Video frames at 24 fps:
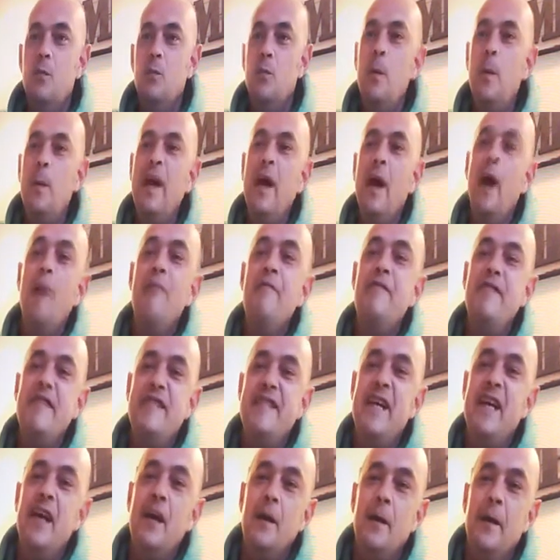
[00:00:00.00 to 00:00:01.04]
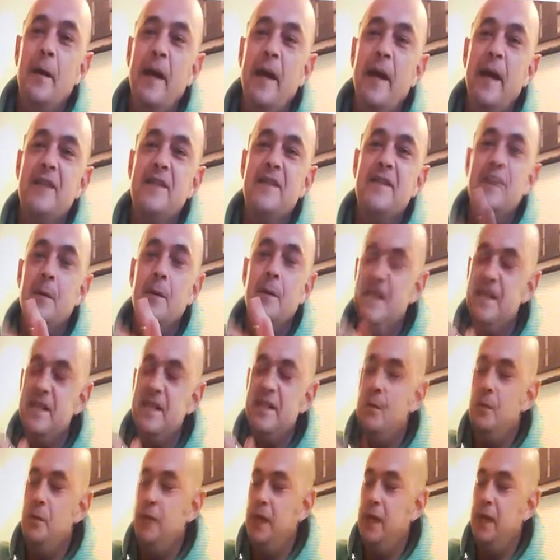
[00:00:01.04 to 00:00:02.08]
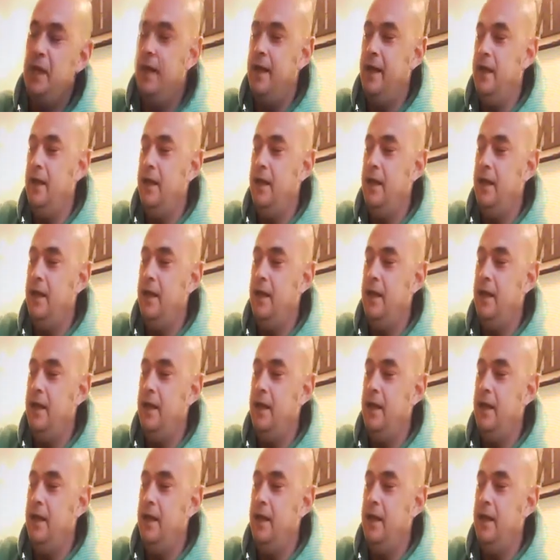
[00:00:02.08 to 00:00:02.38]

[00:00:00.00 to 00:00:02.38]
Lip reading: Well, we are videoing it, so it's okay.